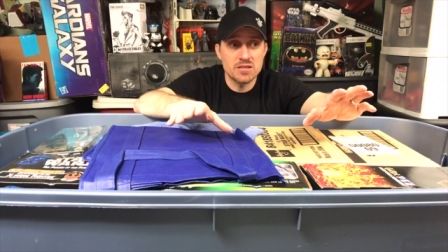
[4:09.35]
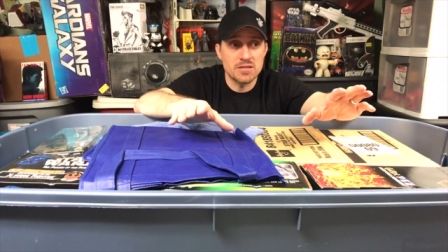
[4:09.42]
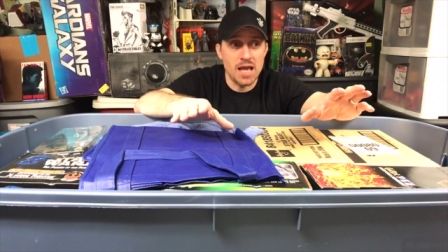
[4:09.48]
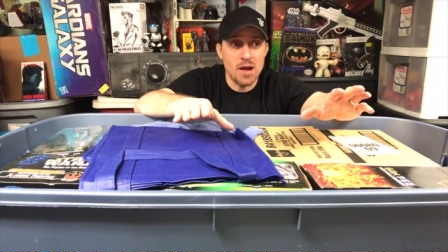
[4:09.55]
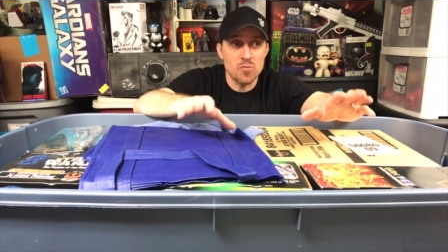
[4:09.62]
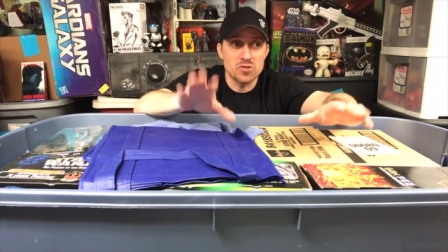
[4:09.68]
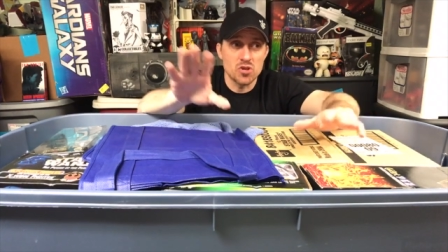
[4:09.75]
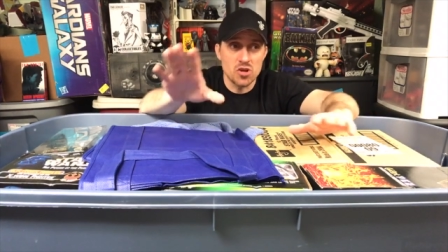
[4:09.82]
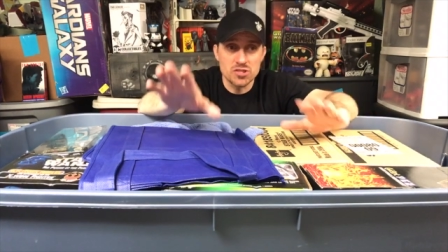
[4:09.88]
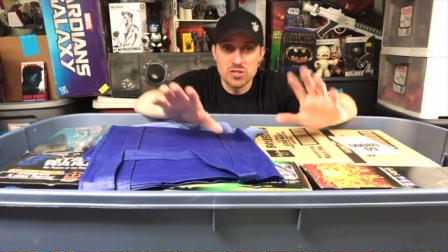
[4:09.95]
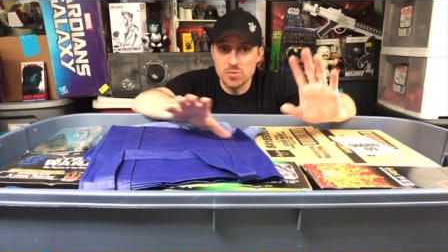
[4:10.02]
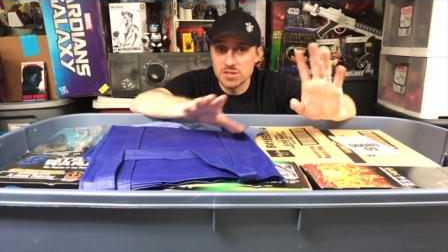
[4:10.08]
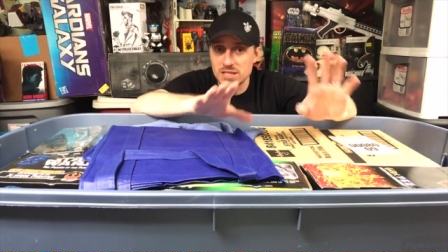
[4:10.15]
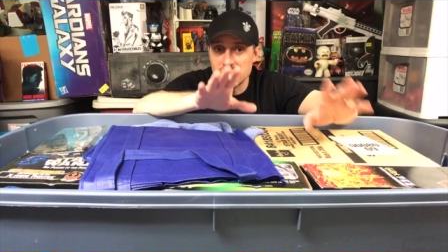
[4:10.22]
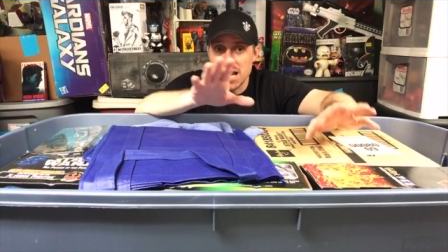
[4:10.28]
That was also
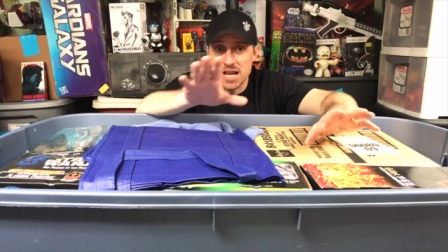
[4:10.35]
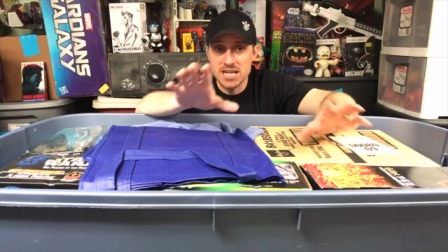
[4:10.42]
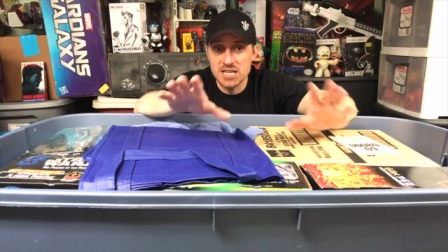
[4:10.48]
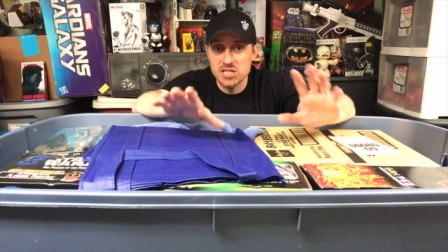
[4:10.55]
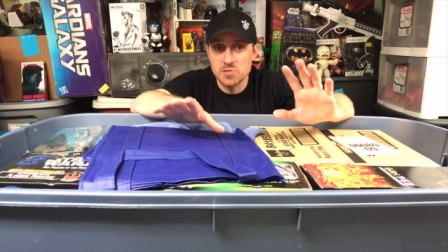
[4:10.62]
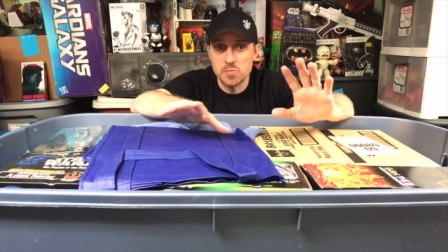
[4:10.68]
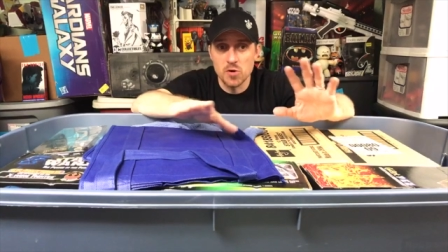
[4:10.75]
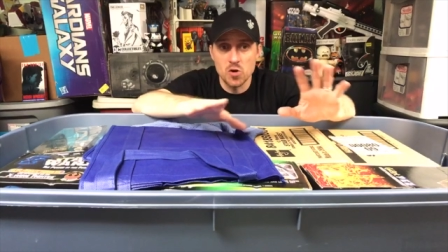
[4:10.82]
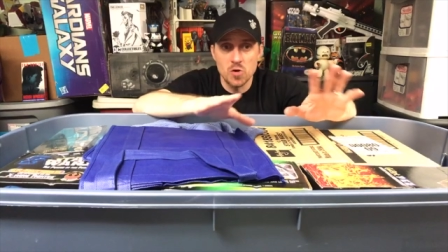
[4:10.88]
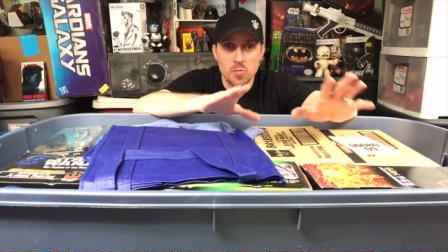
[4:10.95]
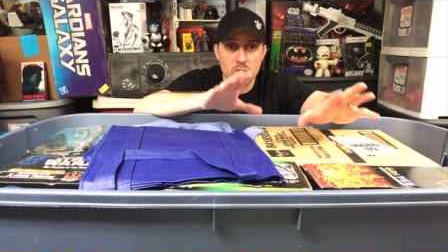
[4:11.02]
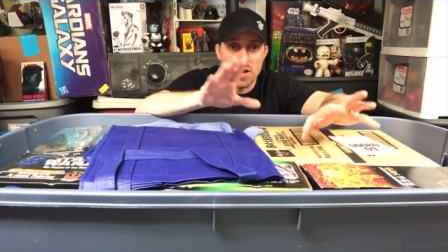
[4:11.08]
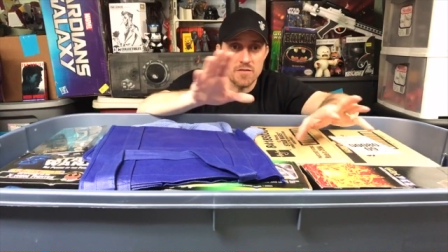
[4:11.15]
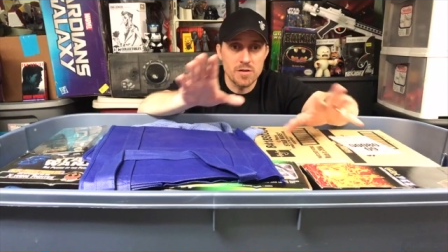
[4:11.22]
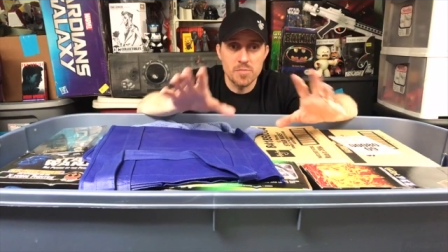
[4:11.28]
in the 90s boom where
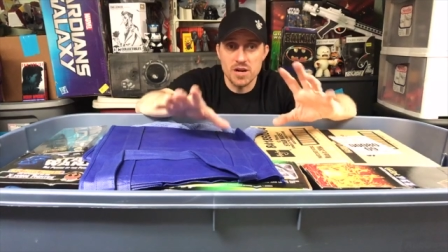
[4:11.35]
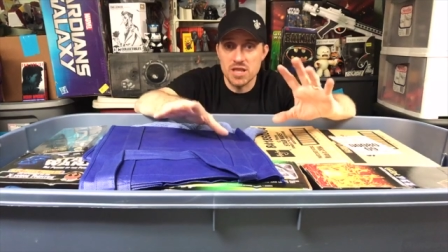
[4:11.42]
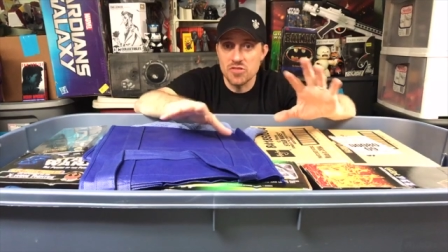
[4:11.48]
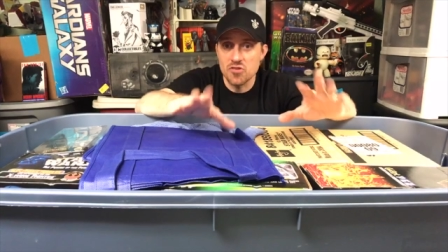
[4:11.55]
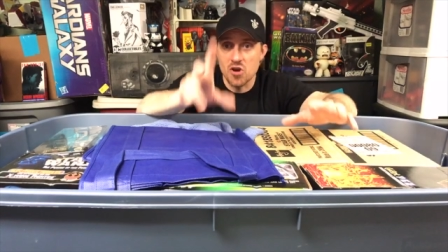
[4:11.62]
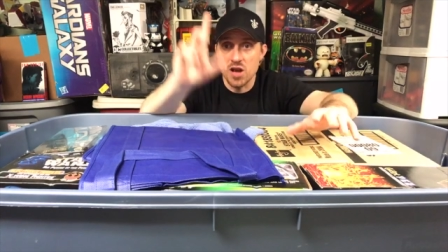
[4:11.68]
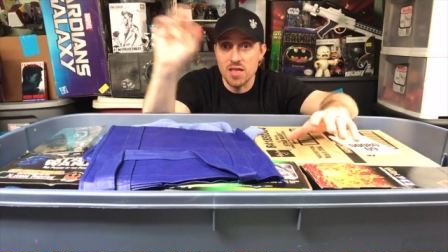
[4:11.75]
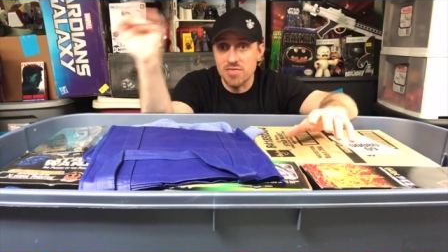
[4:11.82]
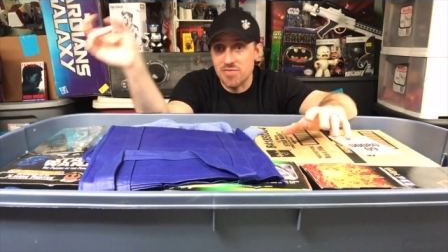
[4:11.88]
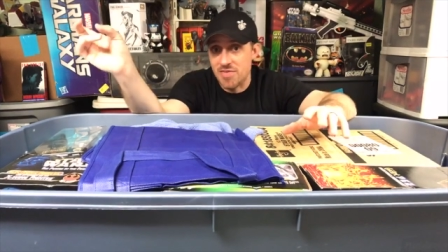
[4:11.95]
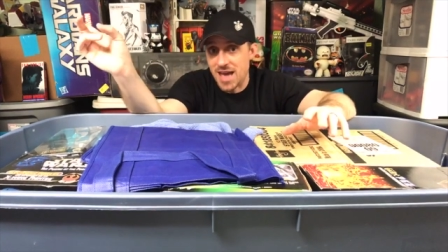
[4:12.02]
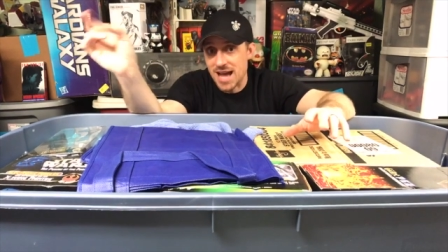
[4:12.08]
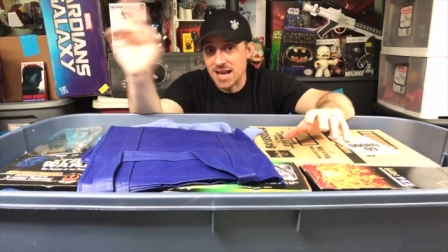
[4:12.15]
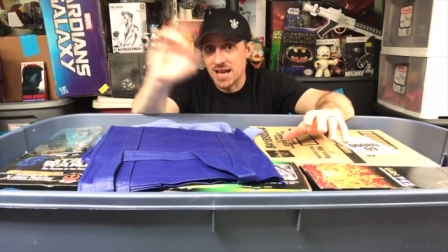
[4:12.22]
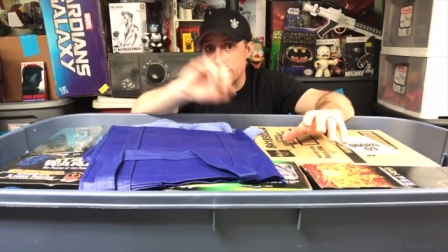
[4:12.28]
everybody thought
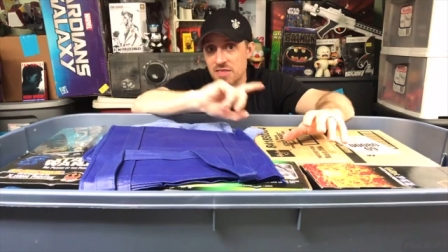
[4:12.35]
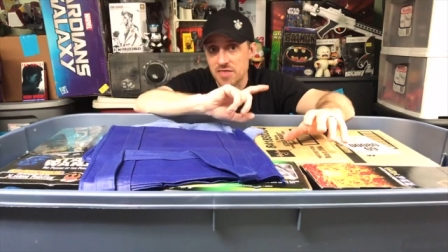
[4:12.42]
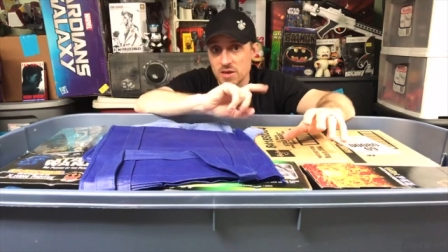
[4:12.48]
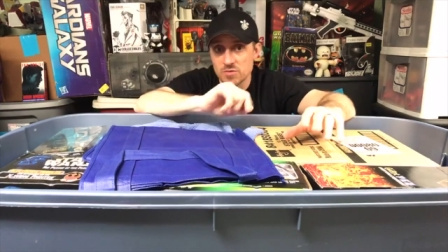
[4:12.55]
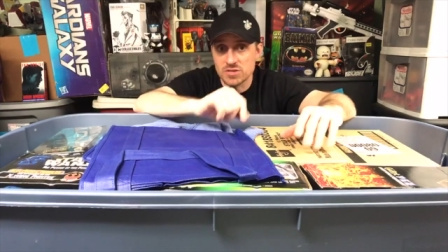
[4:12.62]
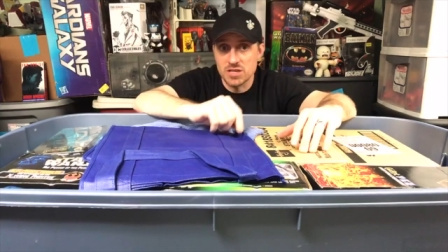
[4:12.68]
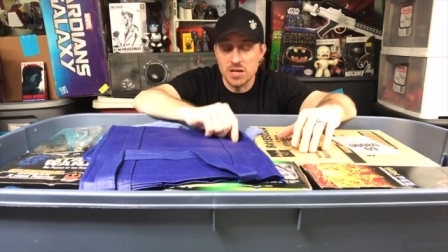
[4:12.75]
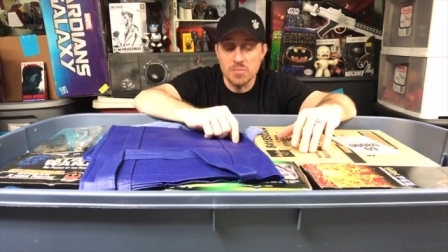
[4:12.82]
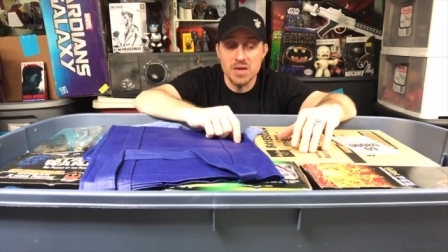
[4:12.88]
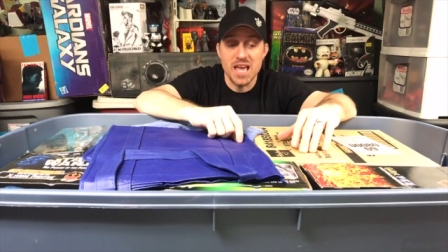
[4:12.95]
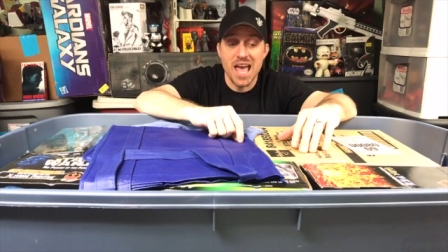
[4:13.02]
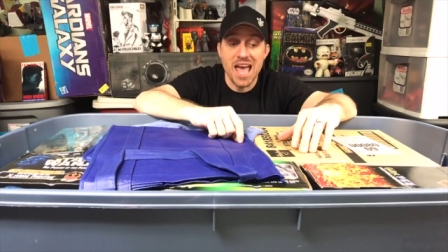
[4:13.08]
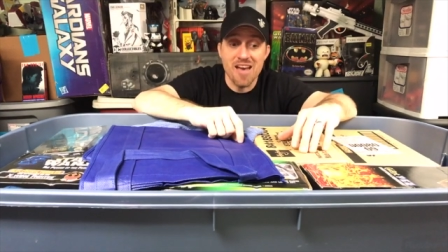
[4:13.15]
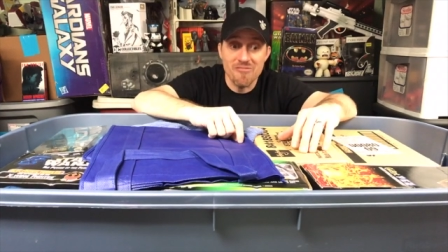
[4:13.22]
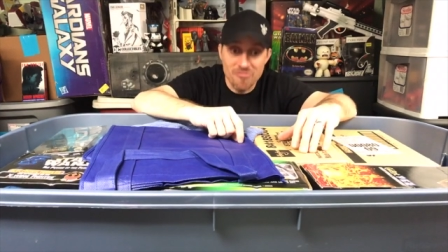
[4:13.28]
that kind of thing was going to be
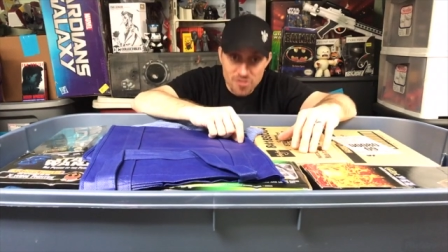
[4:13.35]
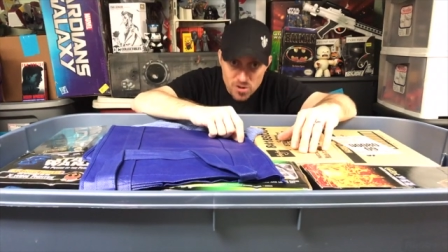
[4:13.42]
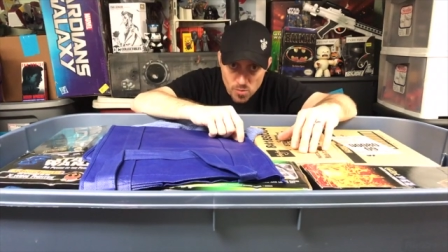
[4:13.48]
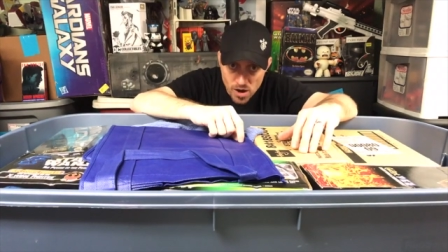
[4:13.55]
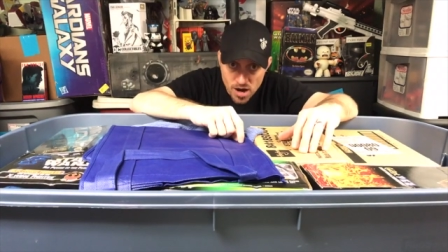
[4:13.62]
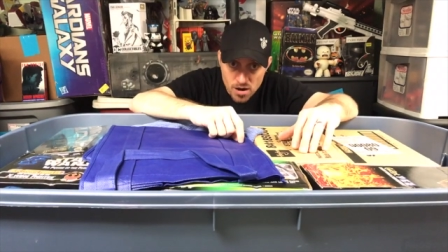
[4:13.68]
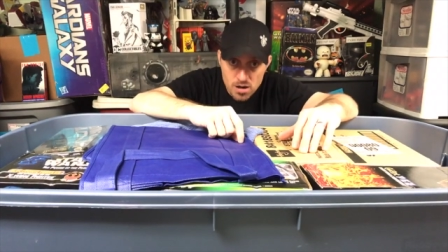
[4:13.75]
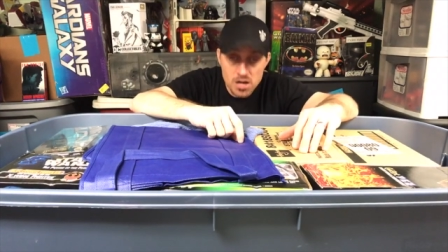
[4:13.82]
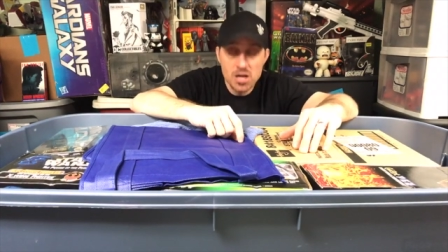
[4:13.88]
everywhere.